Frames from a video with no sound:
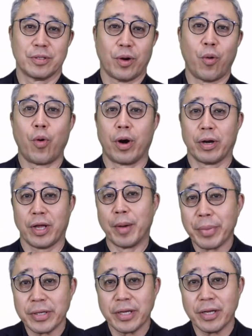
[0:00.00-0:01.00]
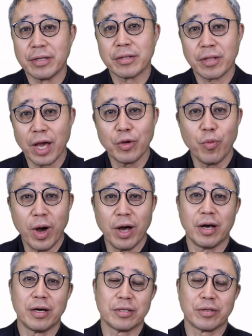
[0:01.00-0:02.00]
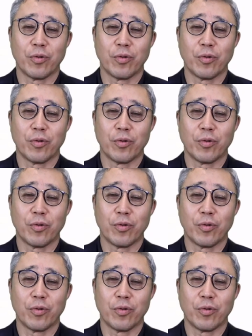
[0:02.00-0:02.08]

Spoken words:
or a company in Taiwan,